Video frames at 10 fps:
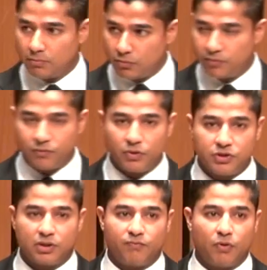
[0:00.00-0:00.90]
we've known
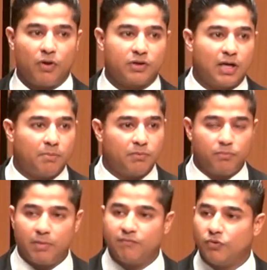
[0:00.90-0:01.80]
each other for a long time,
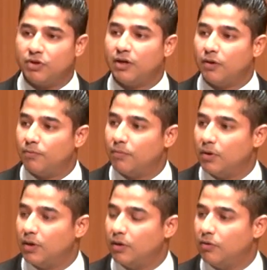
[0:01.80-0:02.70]
but met for dinner
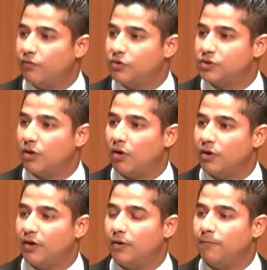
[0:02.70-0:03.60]
over a cigar
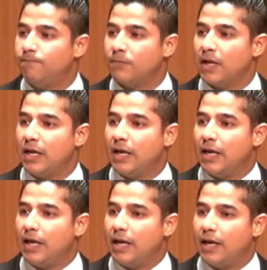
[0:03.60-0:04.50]
dinner,
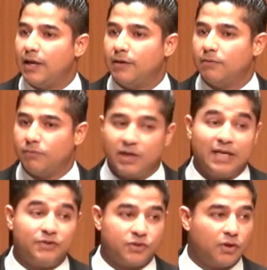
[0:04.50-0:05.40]
and we
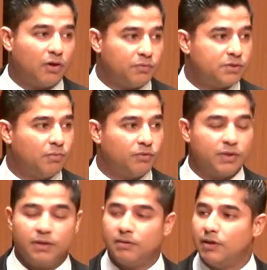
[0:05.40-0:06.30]
didn't eat cigar, we
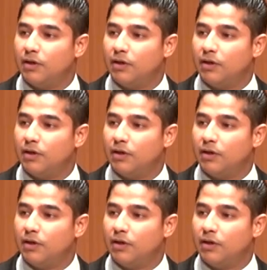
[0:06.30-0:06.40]
smoked it.